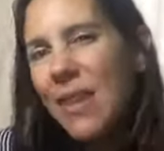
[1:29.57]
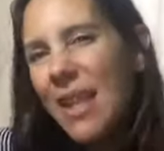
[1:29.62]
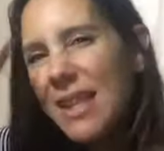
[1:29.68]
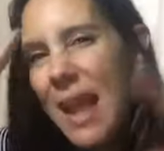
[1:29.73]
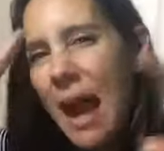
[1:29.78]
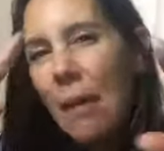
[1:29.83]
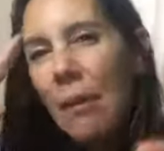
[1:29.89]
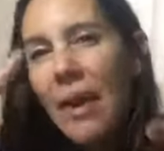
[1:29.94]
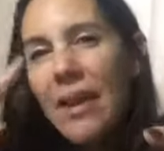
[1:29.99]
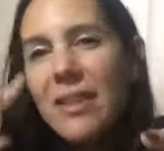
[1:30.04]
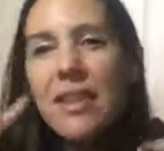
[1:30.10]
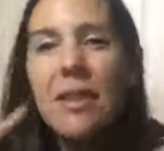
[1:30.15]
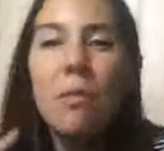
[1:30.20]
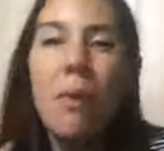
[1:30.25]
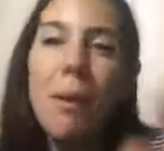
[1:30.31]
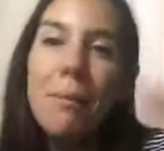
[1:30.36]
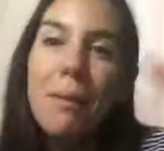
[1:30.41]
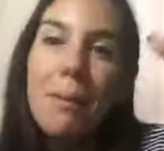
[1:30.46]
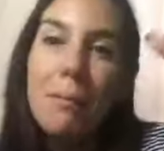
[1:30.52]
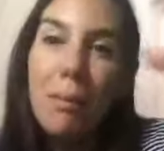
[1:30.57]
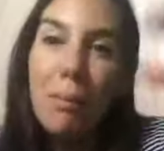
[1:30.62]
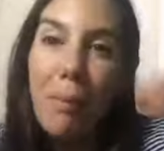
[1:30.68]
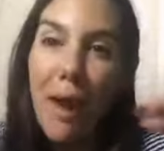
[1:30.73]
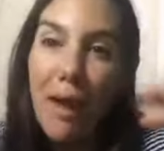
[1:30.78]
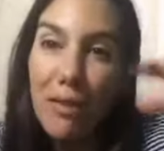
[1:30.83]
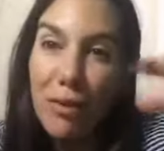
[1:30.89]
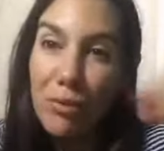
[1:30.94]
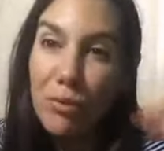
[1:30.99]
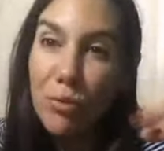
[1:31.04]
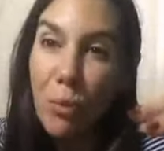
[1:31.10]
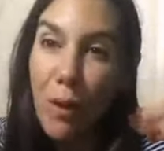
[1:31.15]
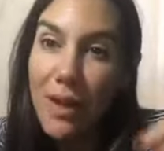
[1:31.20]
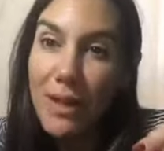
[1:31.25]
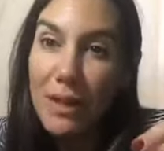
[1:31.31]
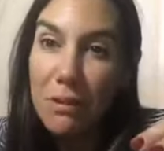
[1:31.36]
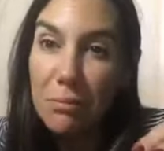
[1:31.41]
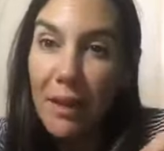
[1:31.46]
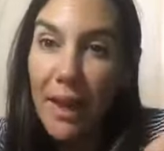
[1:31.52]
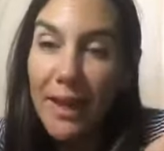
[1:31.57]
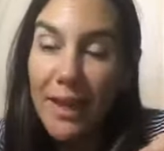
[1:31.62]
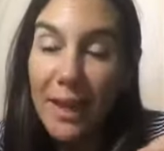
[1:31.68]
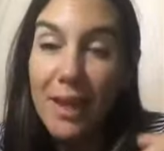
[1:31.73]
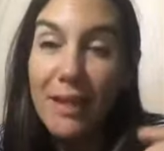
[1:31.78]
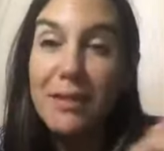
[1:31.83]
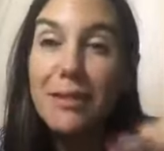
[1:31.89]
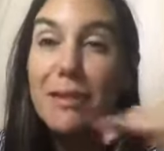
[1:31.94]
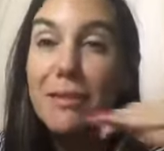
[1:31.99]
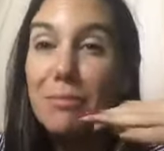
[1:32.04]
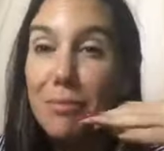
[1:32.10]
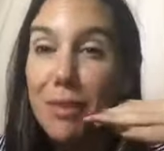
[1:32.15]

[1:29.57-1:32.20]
Now I see why people buy those weighted blankets,